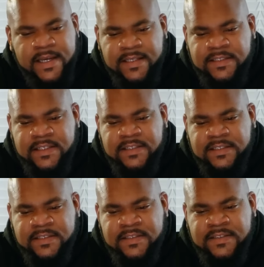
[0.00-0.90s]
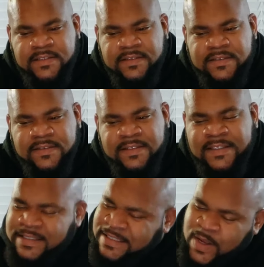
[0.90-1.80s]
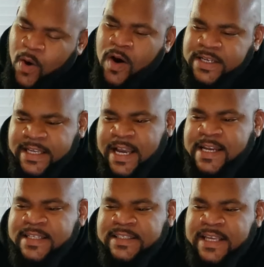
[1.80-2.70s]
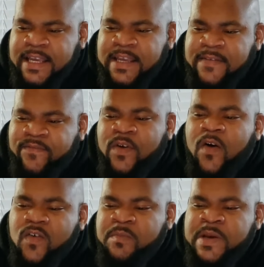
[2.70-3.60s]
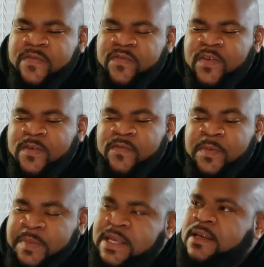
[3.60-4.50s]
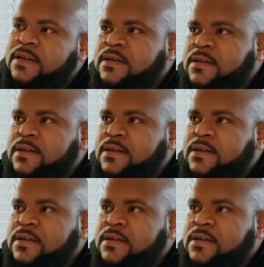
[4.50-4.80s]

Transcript: And just, it's hard to kind of say fuck with me for me.